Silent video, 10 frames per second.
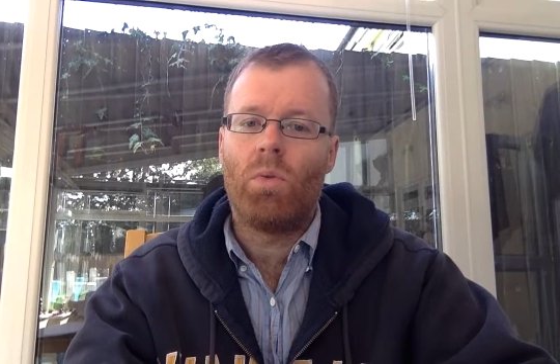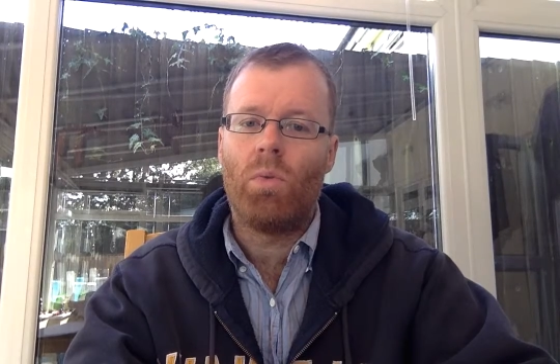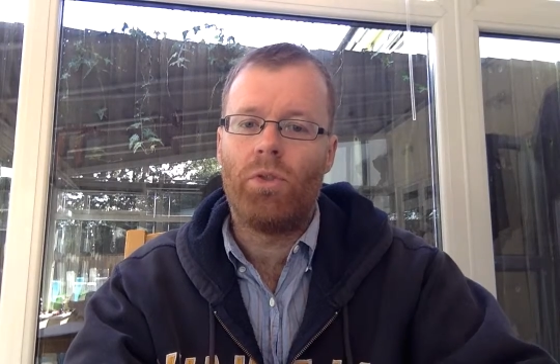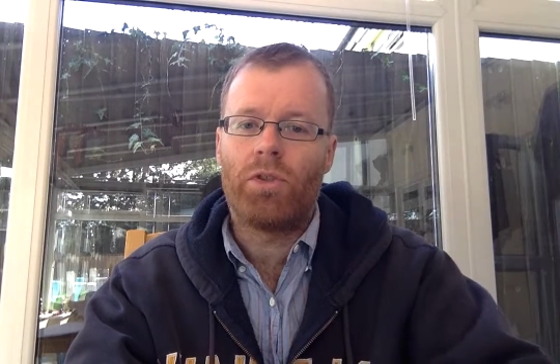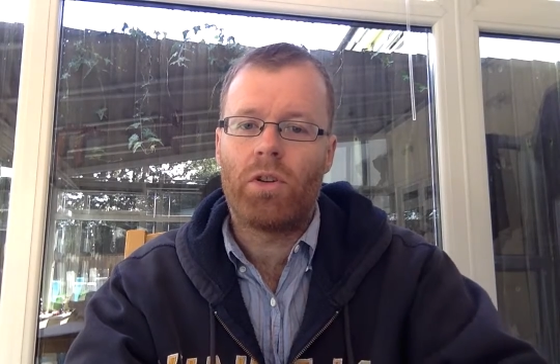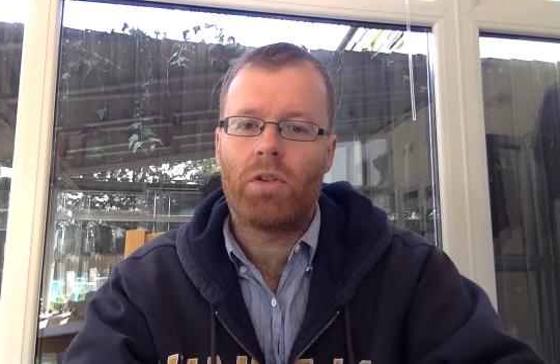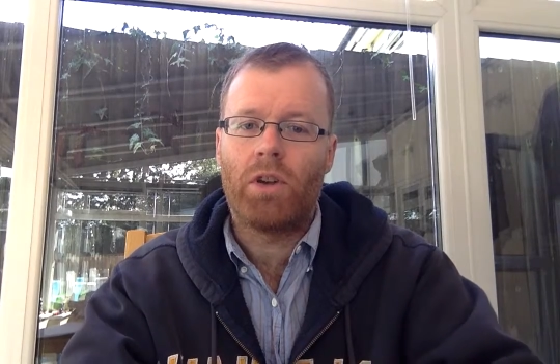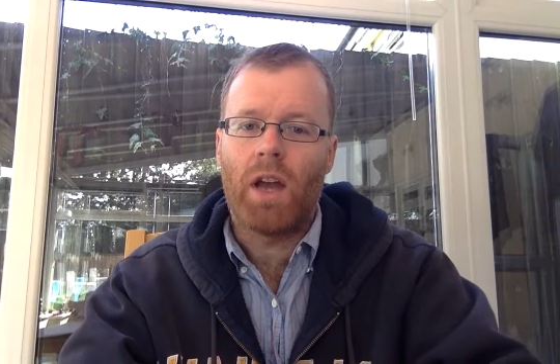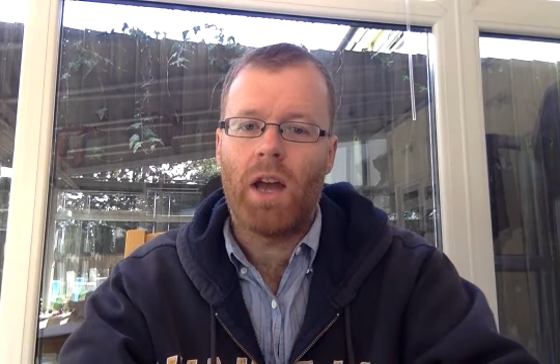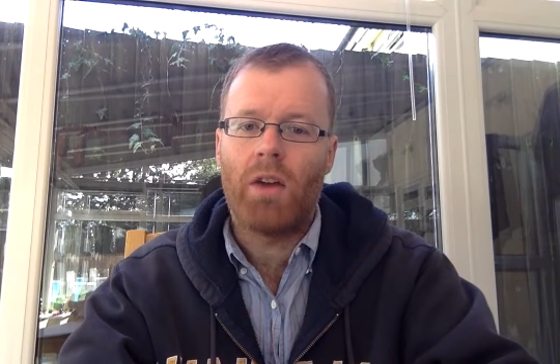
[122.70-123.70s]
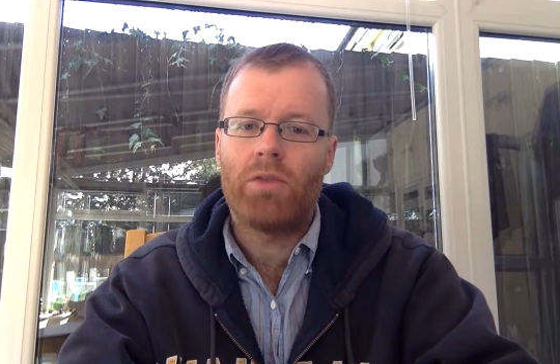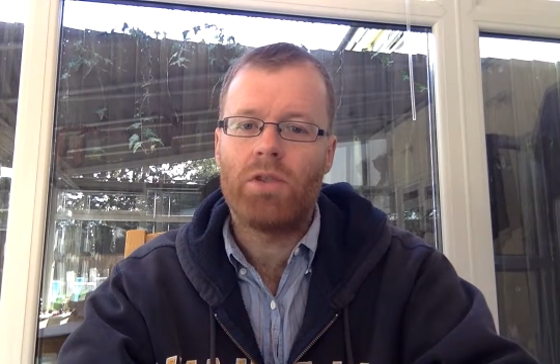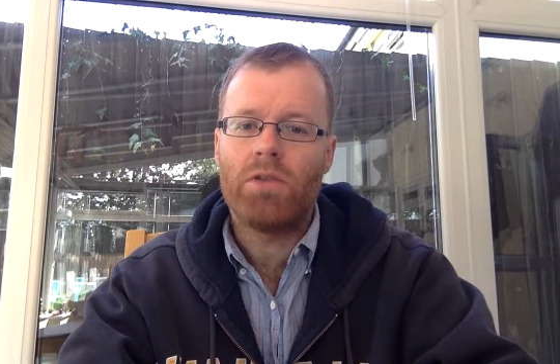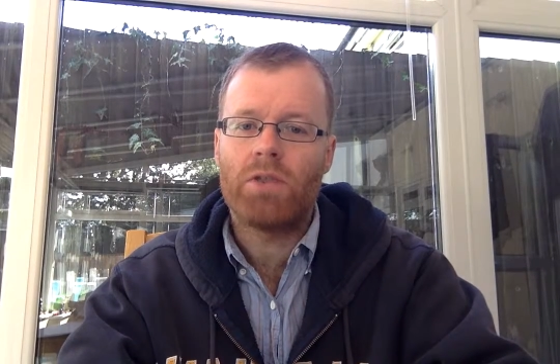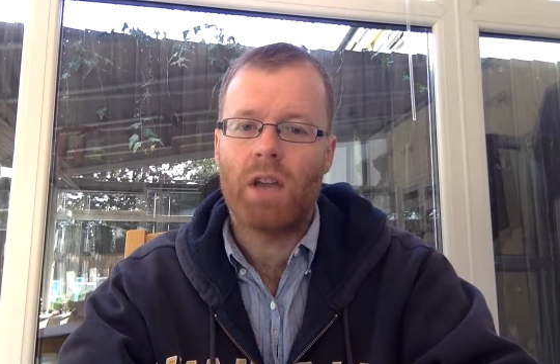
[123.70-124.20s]
what's going on? How do
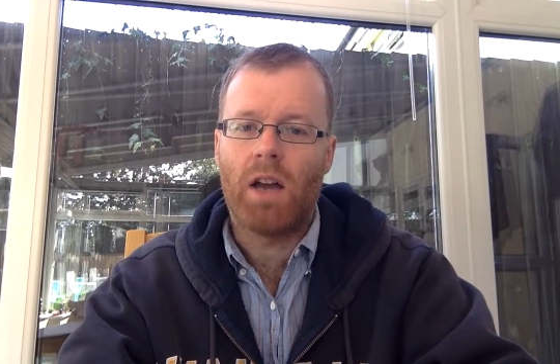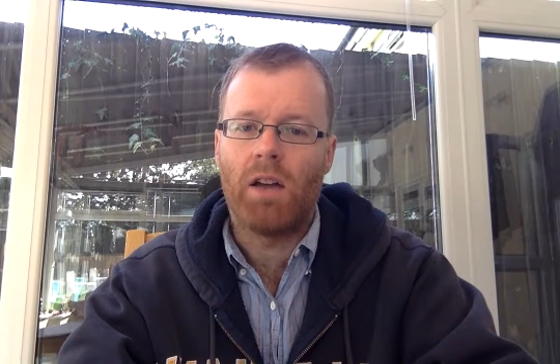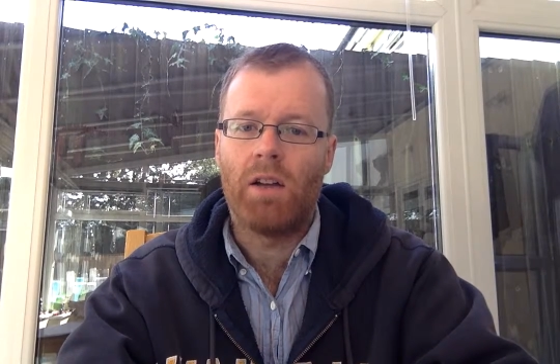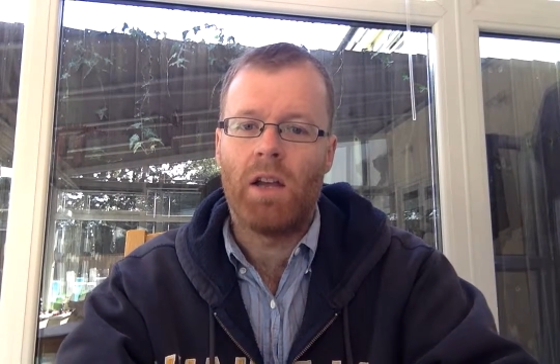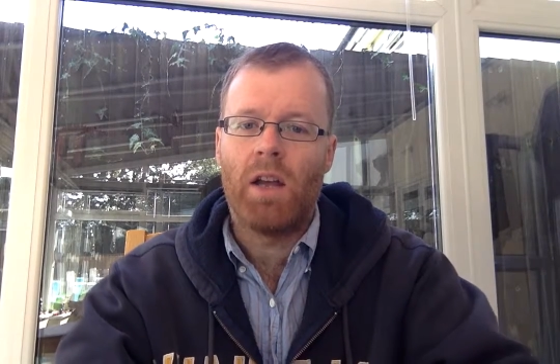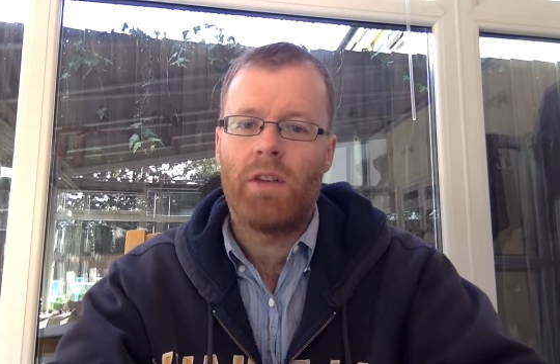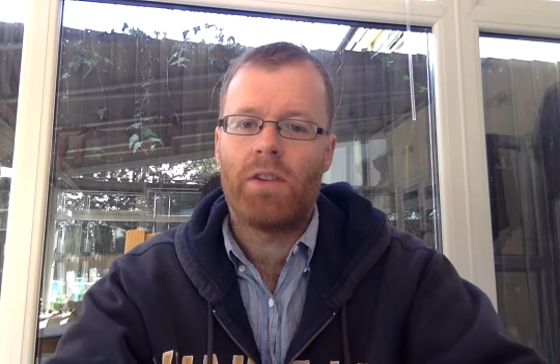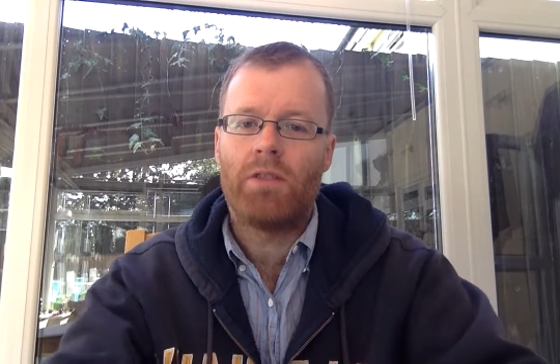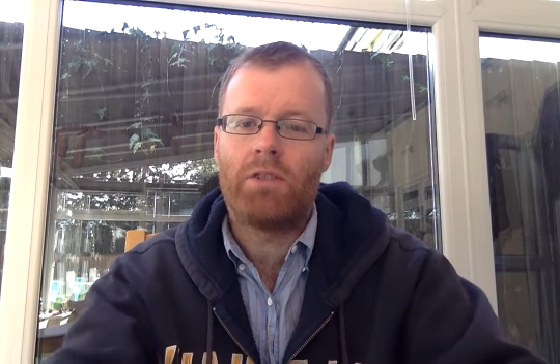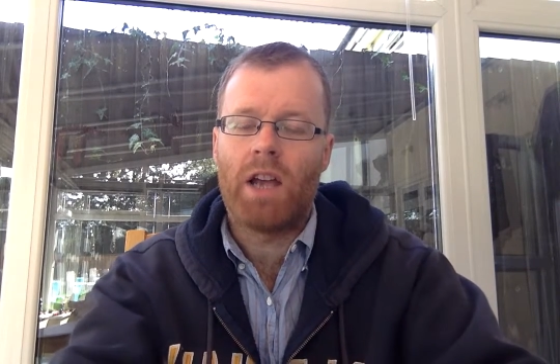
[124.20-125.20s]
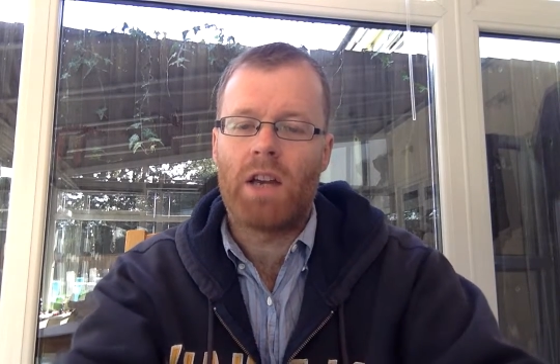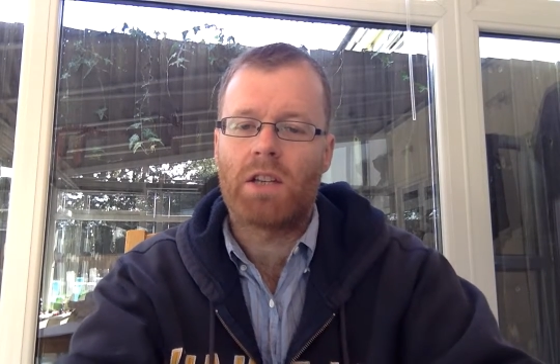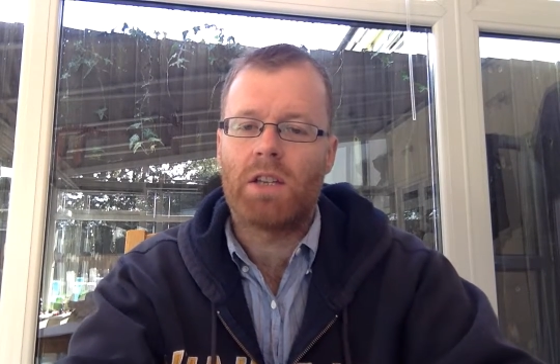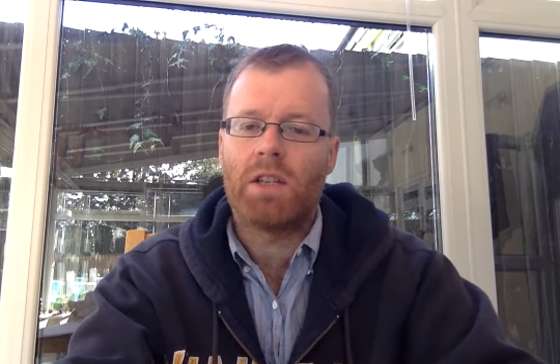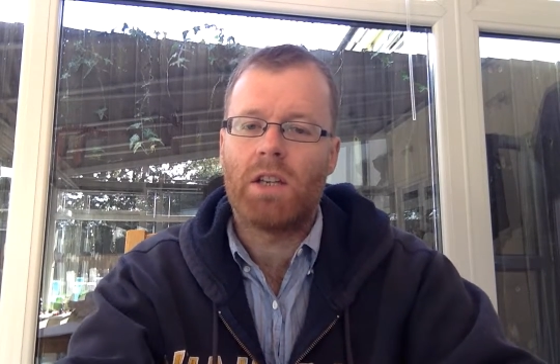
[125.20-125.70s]
you tell that a
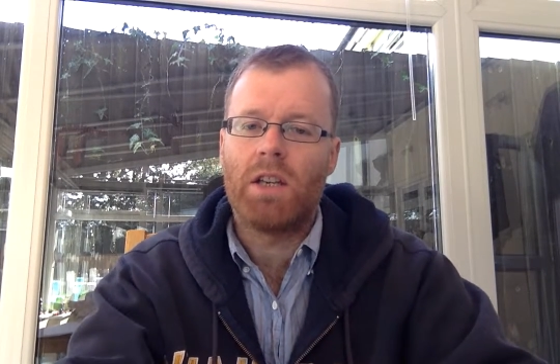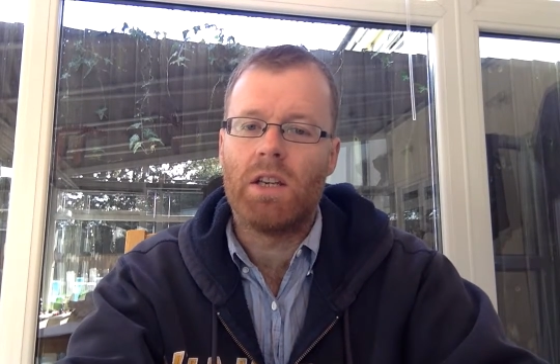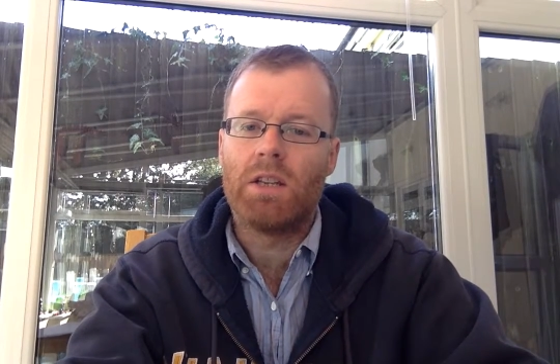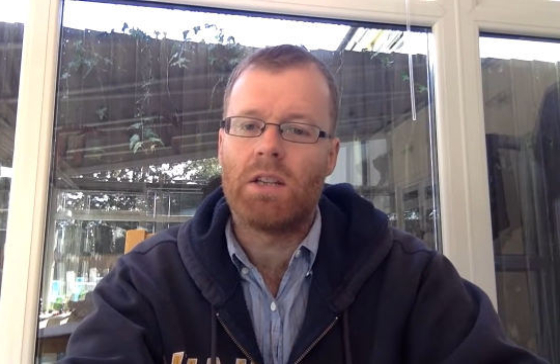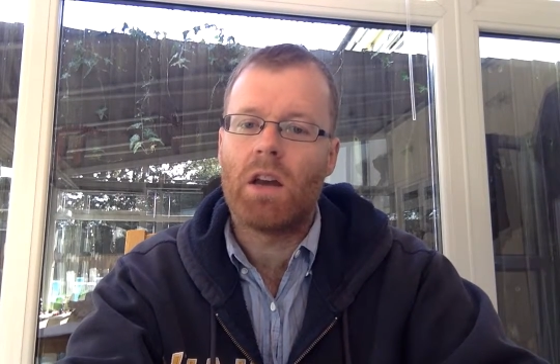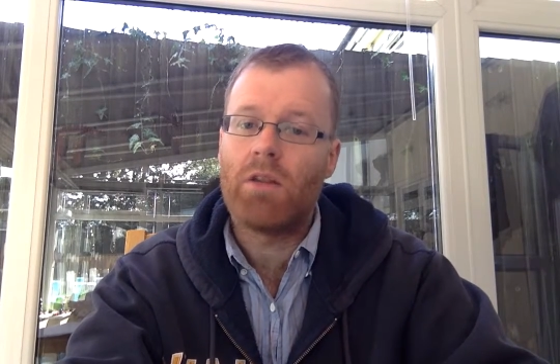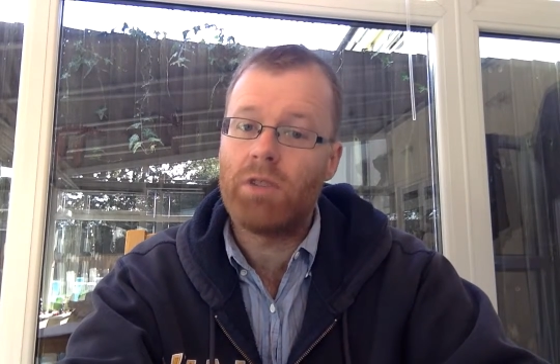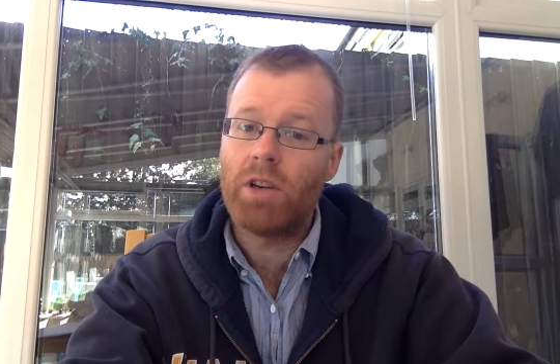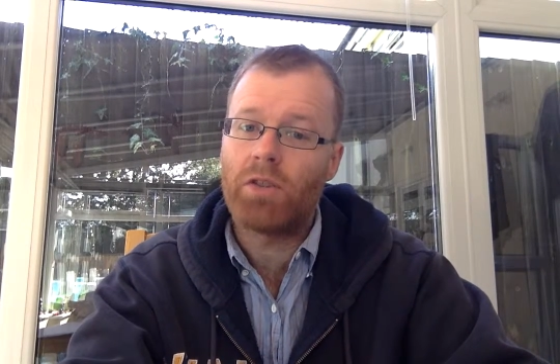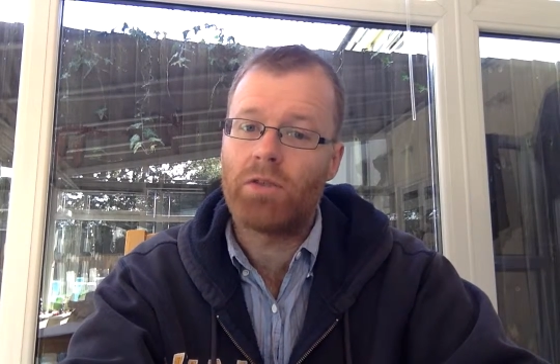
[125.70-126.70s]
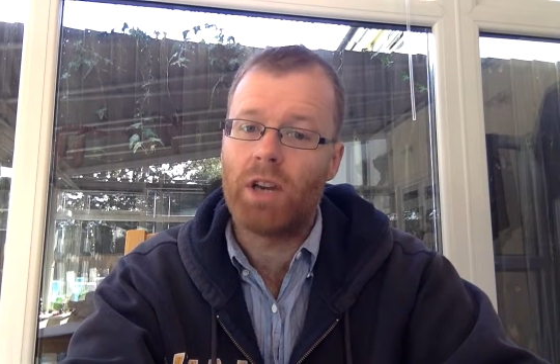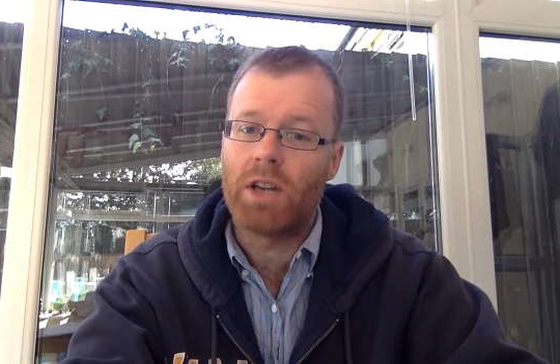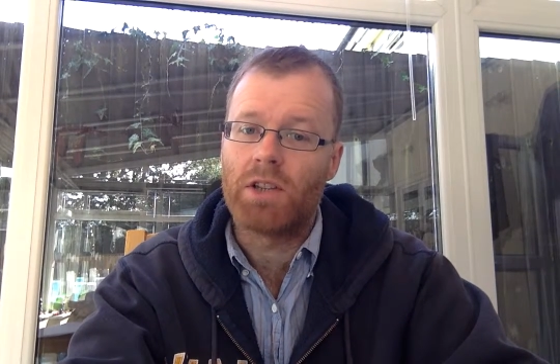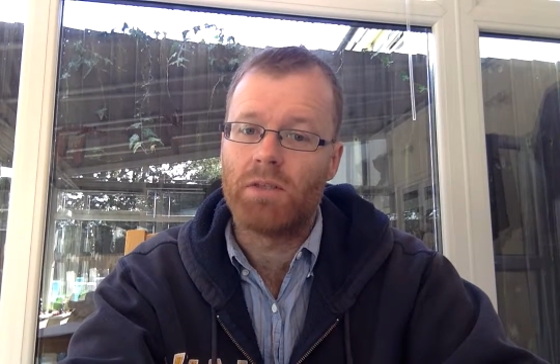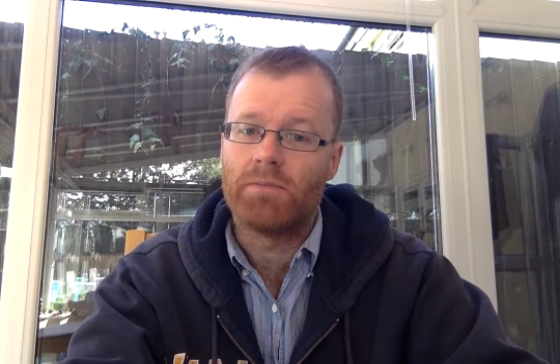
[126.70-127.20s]
reaction is a redox
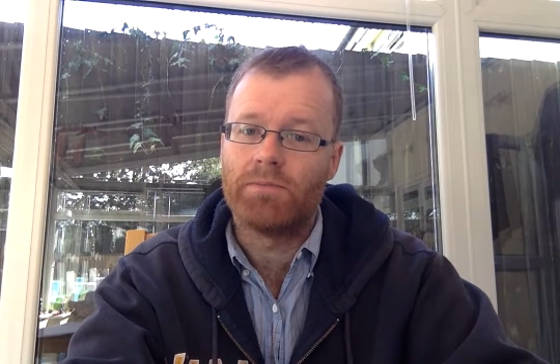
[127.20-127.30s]
reaction?